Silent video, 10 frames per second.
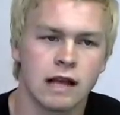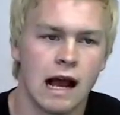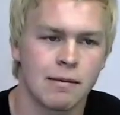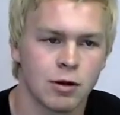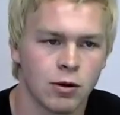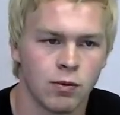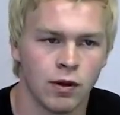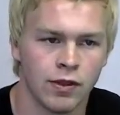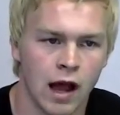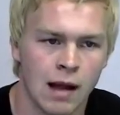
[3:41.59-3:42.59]
timer
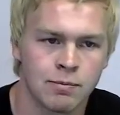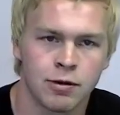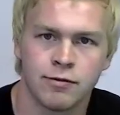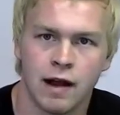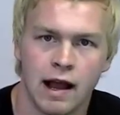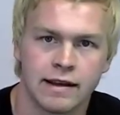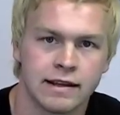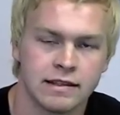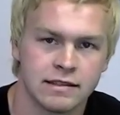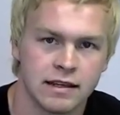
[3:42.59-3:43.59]
will not provide
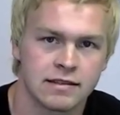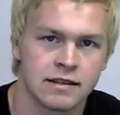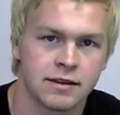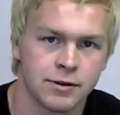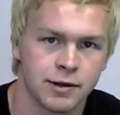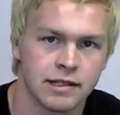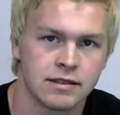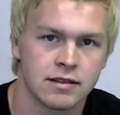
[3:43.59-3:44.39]
consistent grease